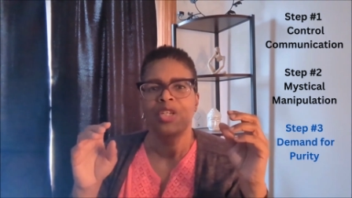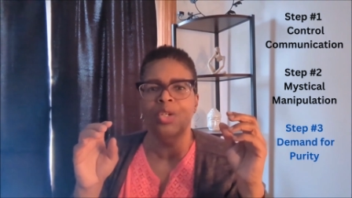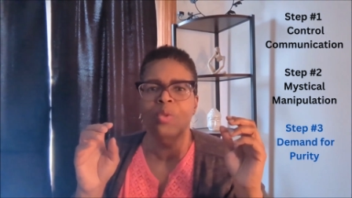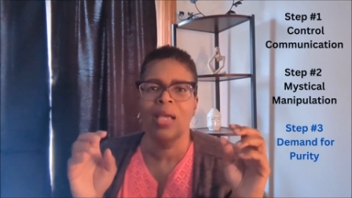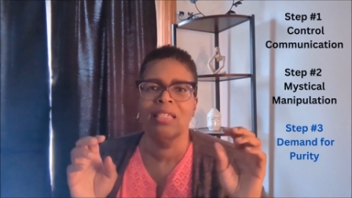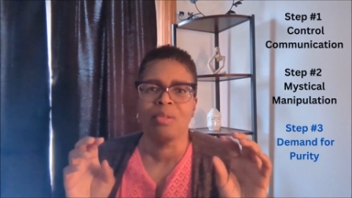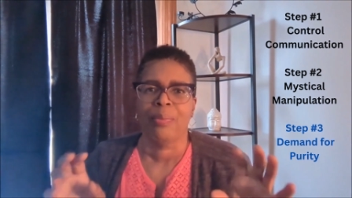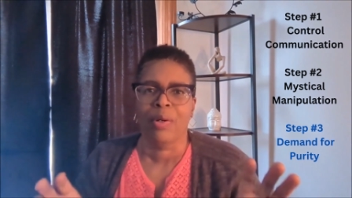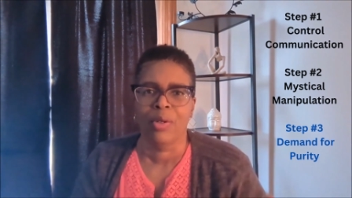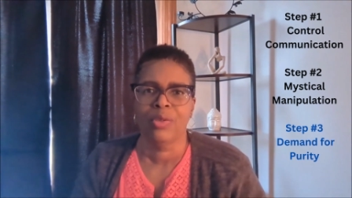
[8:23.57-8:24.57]
You as
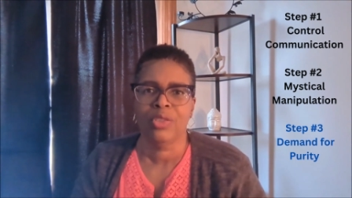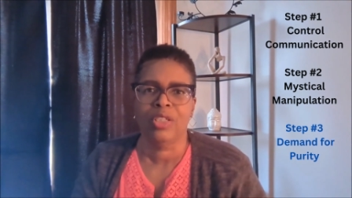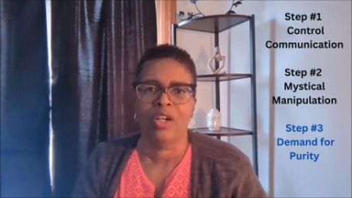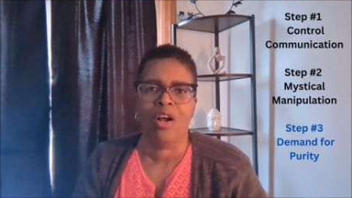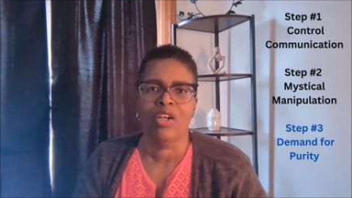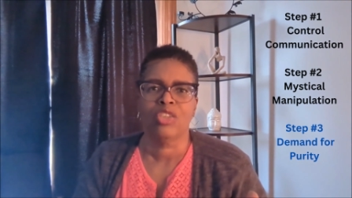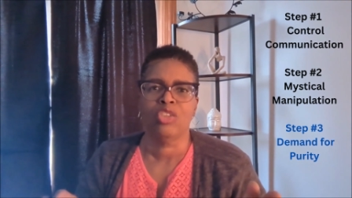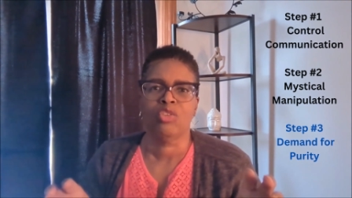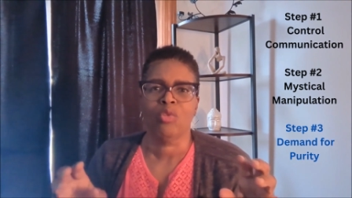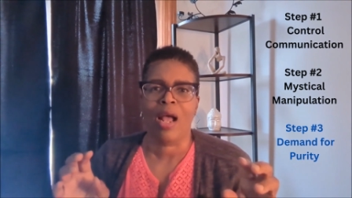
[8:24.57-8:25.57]
a person are
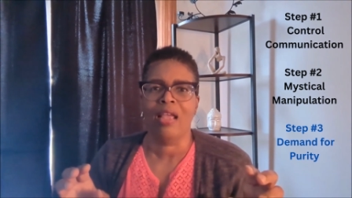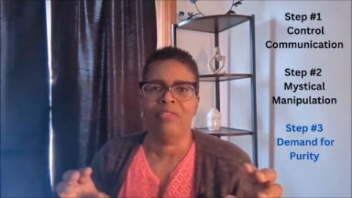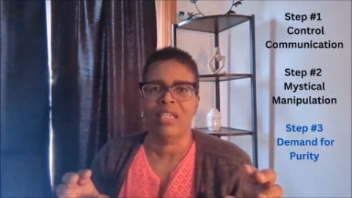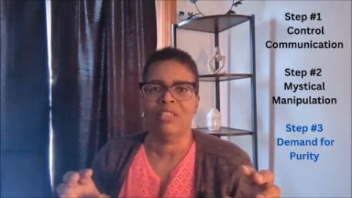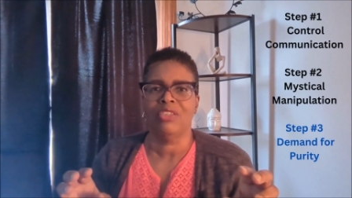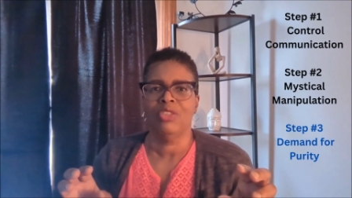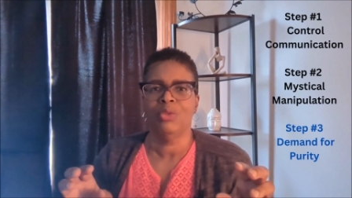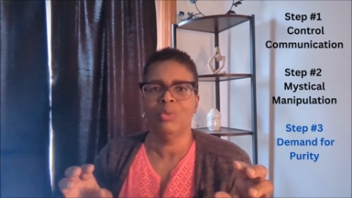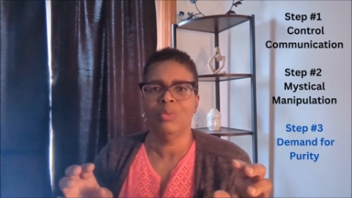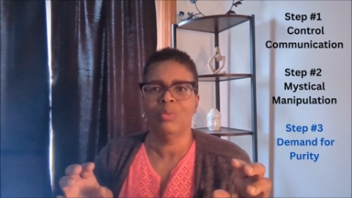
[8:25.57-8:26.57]
striving
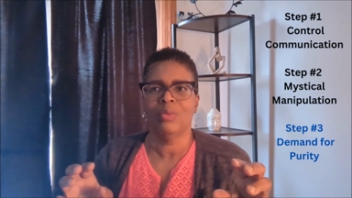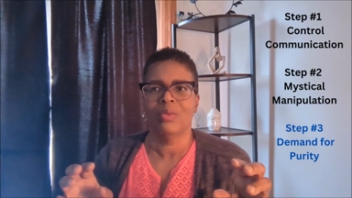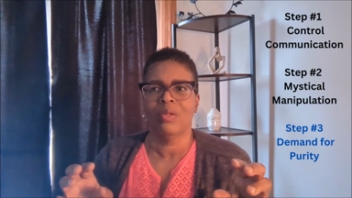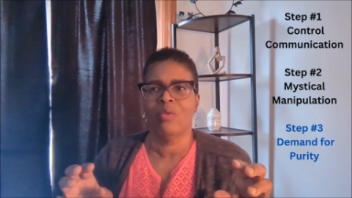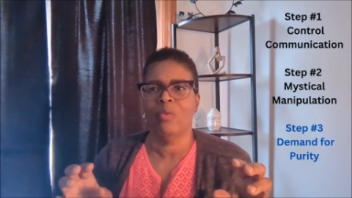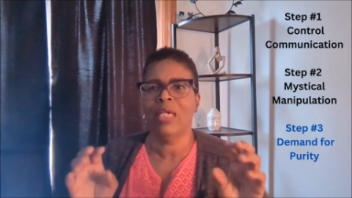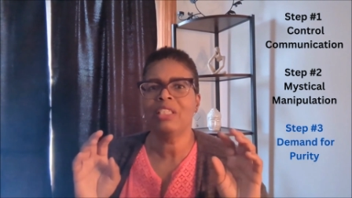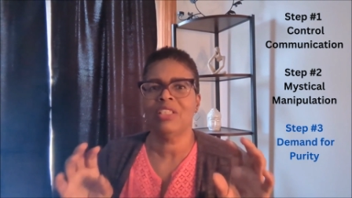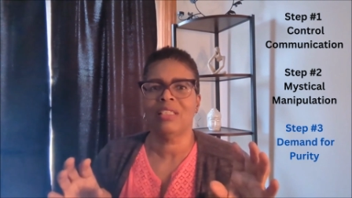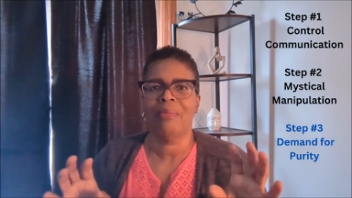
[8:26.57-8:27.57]
to
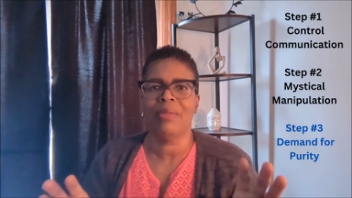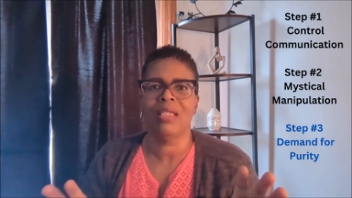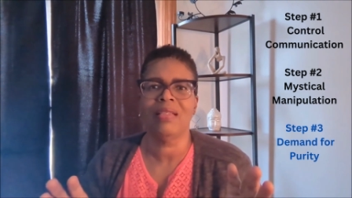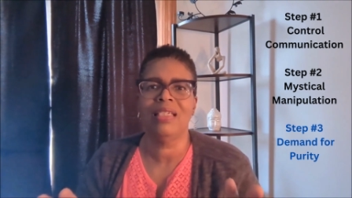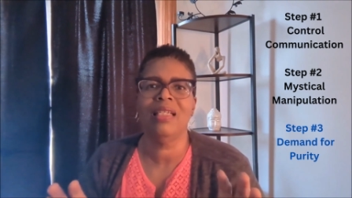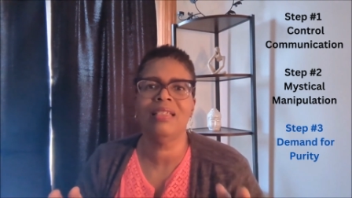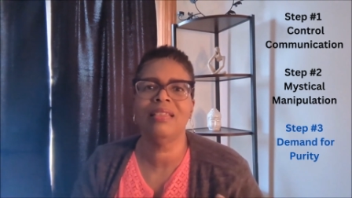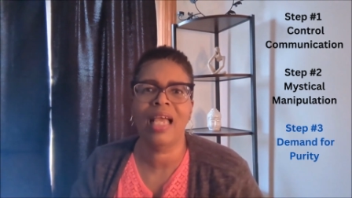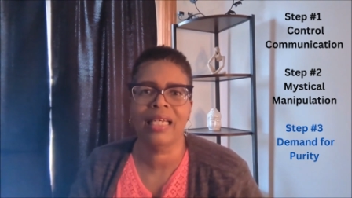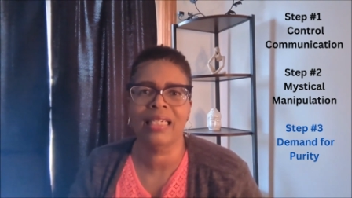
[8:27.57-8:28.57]
reach something that
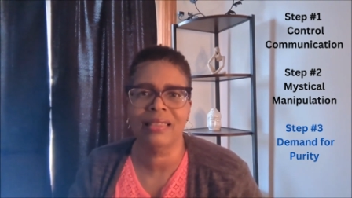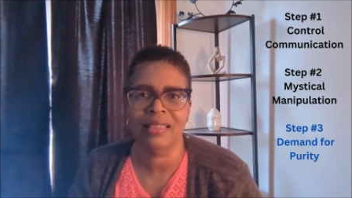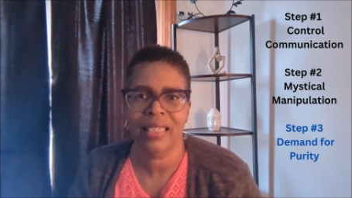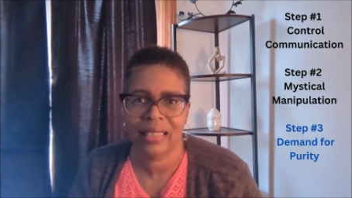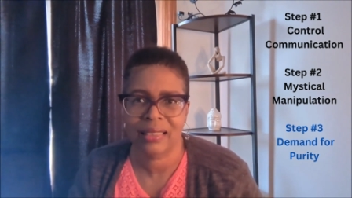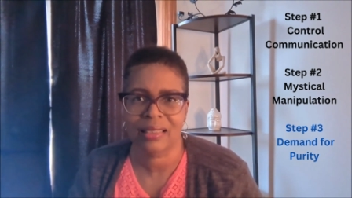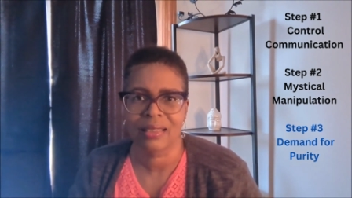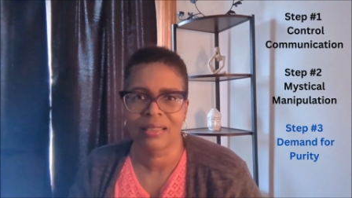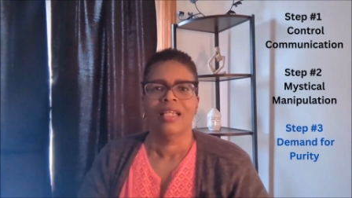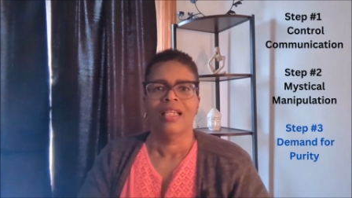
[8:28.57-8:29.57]
does not exist